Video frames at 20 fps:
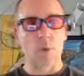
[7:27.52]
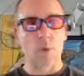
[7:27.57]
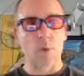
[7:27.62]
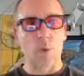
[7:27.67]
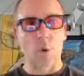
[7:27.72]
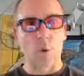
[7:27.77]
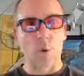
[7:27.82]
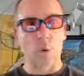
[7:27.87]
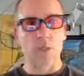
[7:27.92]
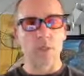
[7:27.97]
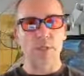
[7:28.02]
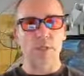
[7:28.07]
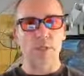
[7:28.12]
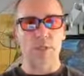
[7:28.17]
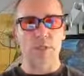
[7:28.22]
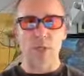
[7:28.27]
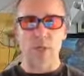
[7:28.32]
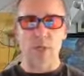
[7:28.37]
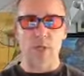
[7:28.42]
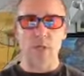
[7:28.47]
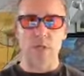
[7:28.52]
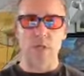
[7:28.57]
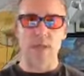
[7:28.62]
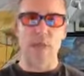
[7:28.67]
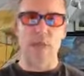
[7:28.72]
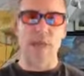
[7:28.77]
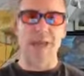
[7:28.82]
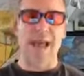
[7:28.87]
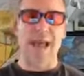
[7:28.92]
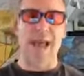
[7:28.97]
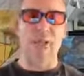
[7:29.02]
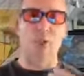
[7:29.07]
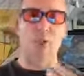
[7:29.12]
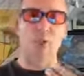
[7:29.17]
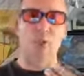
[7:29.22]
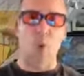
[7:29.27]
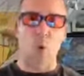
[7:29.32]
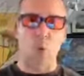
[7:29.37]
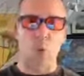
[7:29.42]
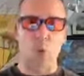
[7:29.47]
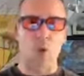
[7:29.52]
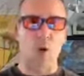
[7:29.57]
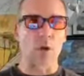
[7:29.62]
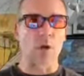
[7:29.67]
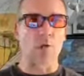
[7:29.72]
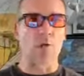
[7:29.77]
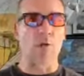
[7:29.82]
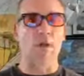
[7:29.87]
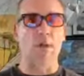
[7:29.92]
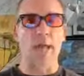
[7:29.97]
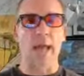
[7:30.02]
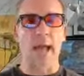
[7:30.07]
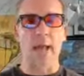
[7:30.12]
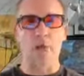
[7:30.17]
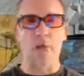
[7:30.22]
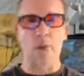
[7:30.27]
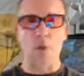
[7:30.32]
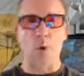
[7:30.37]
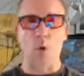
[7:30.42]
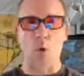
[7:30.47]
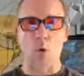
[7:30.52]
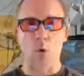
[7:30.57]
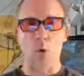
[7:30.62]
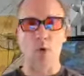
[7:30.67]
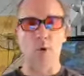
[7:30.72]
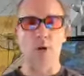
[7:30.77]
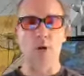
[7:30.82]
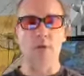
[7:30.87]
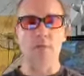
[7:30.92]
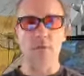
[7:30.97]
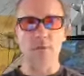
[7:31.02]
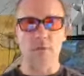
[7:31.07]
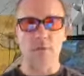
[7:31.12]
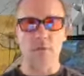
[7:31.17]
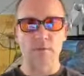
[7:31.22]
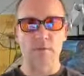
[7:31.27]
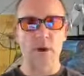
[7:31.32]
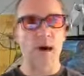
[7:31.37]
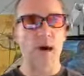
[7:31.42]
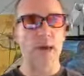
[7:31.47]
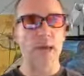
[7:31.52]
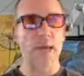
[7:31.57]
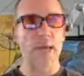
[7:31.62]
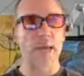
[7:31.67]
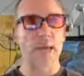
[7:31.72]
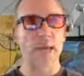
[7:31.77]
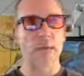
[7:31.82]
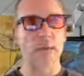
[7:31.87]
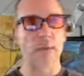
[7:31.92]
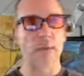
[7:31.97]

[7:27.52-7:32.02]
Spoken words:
Or is this just the natural order of the divine